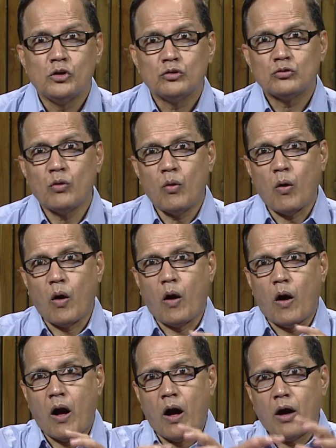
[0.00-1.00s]
So,
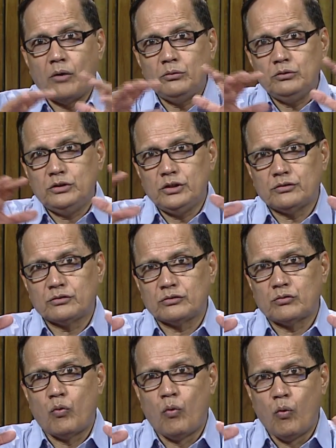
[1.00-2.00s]
how
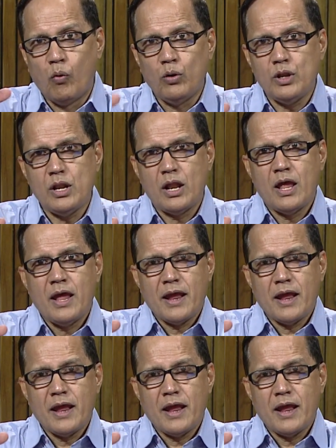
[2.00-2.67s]
this whole